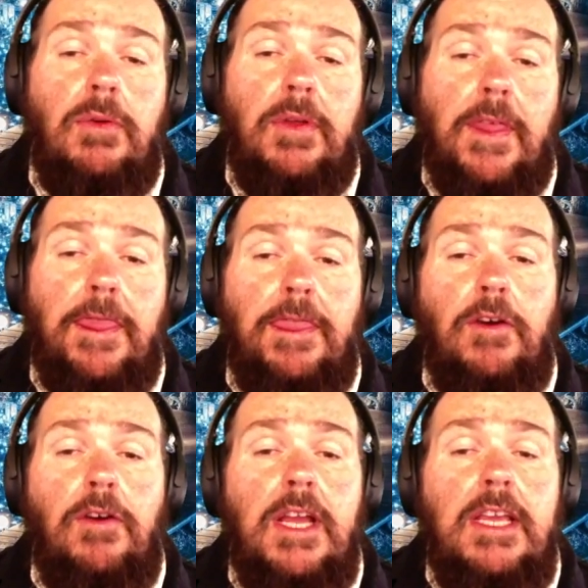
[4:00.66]
with a
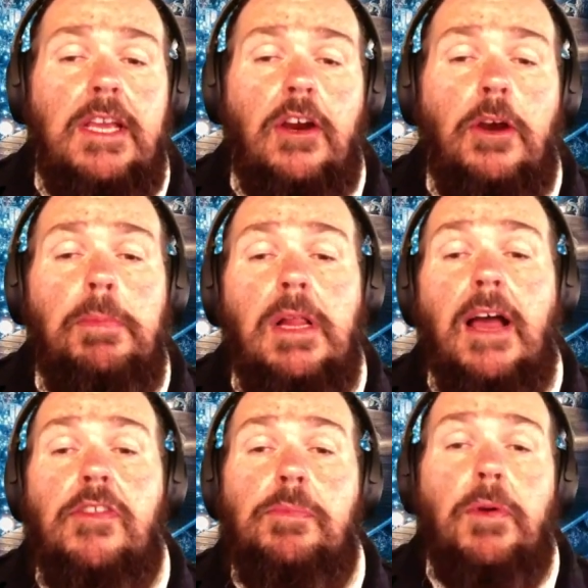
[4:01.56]

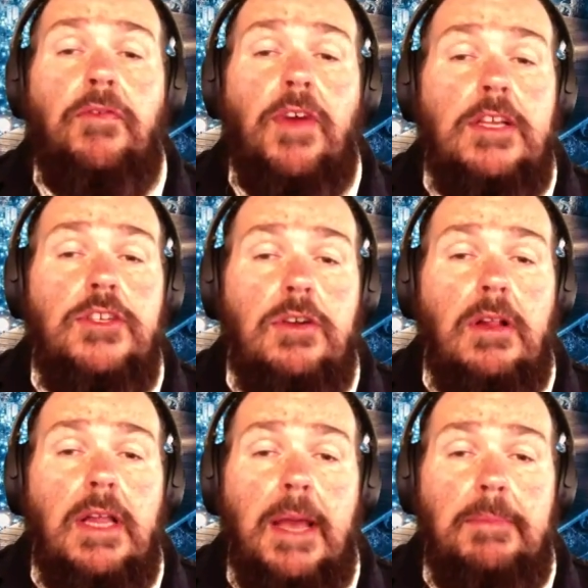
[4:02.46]
thirty-year-plus
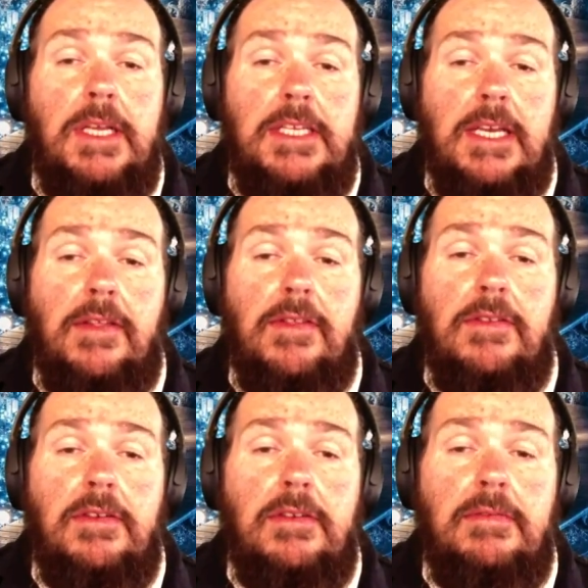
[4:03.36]
professional
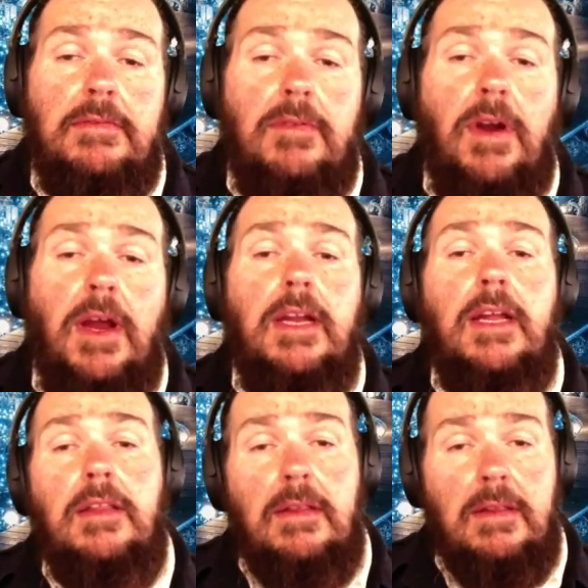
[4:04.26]
hypnotist, right,
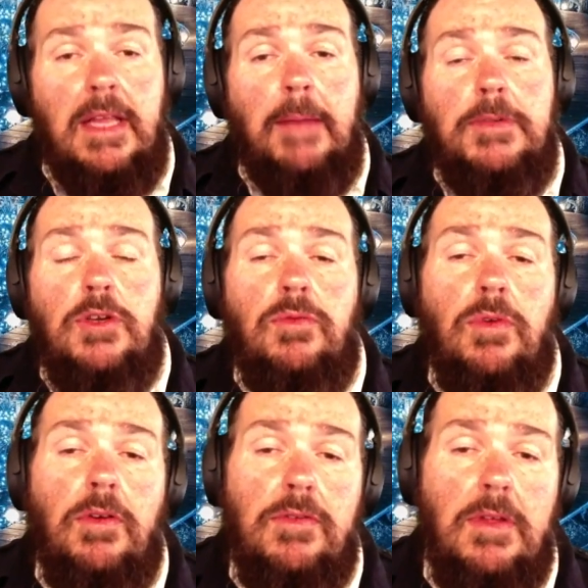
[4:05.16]
and Neptune
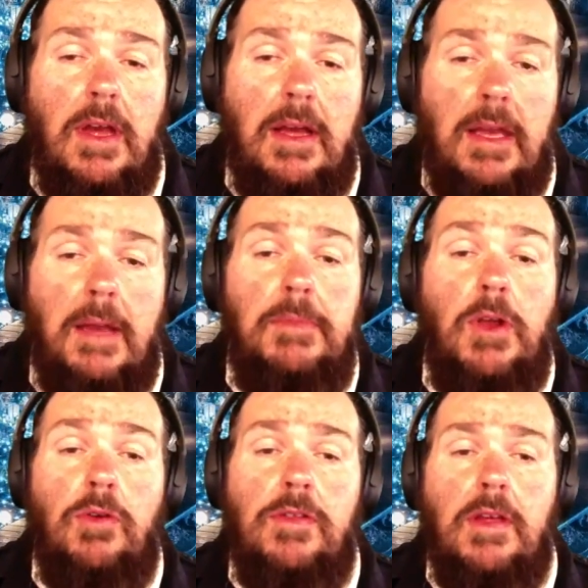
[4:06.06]
rules uh,
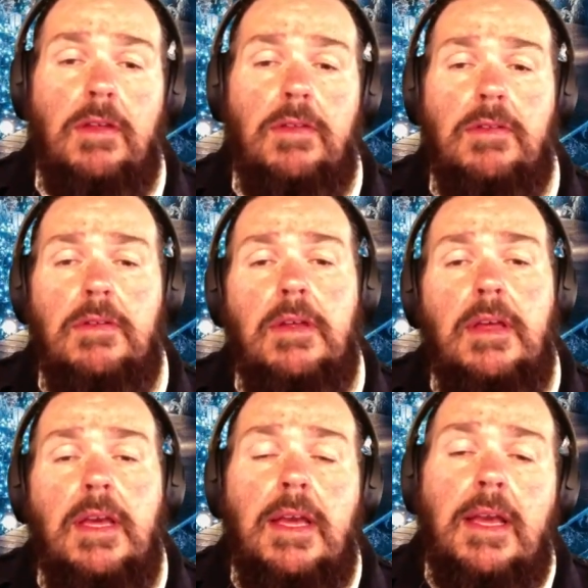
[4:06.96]
hypnosis.
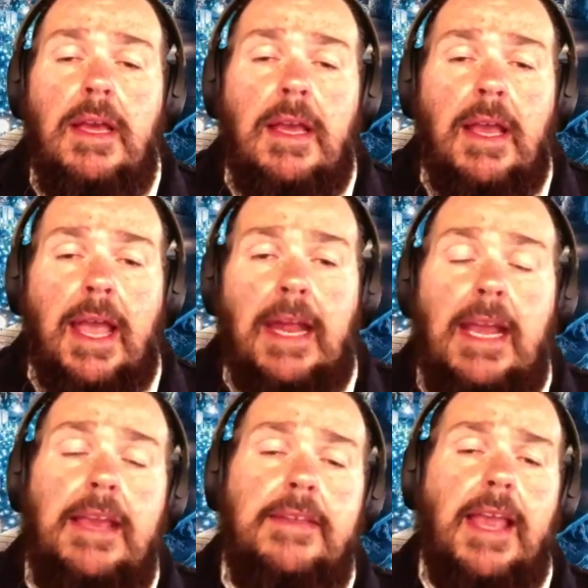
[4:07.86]
And
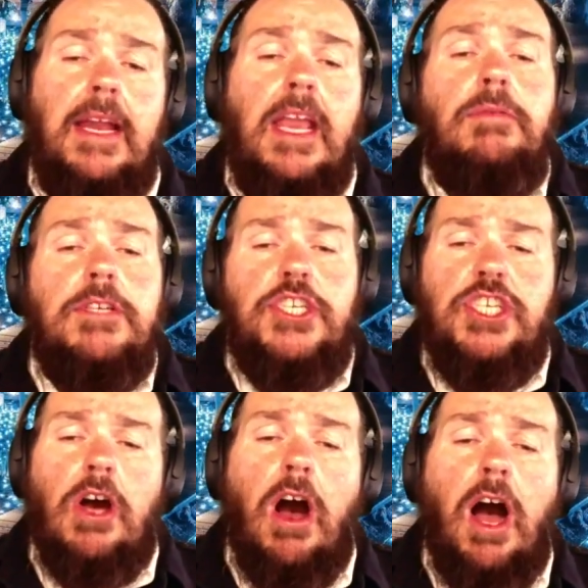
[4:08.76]
he said he was
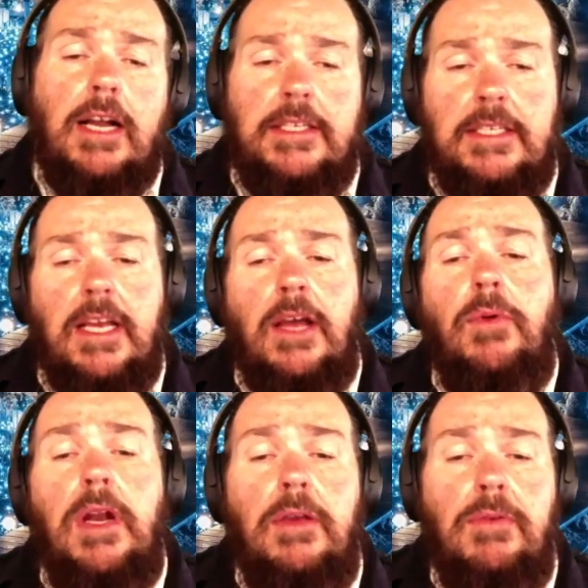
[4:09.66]
shocked at
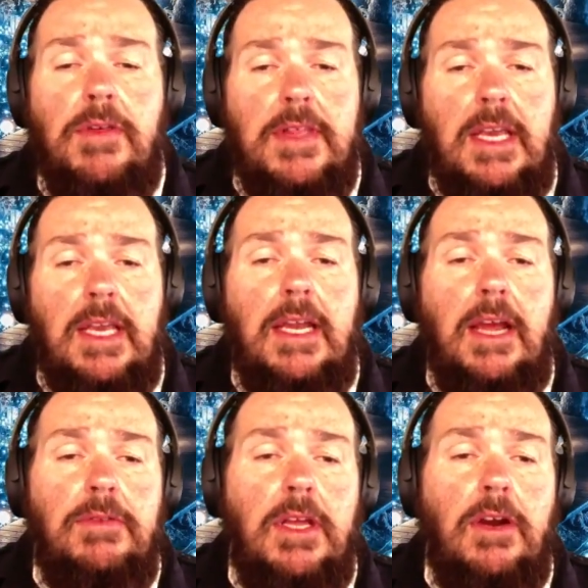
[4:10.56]
what he was seeing
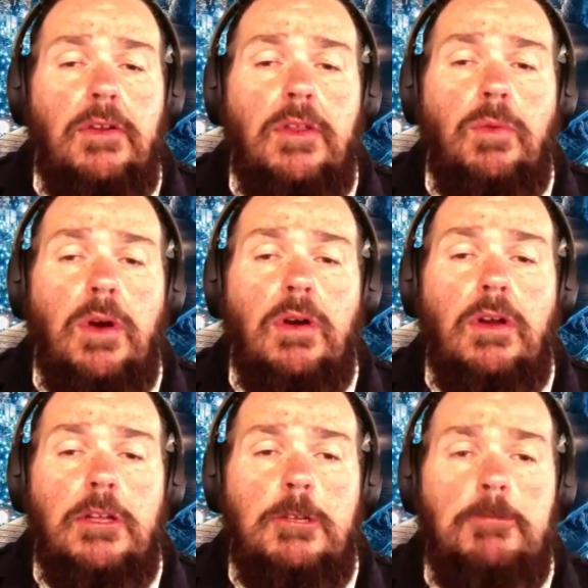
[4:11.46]
out there in the world,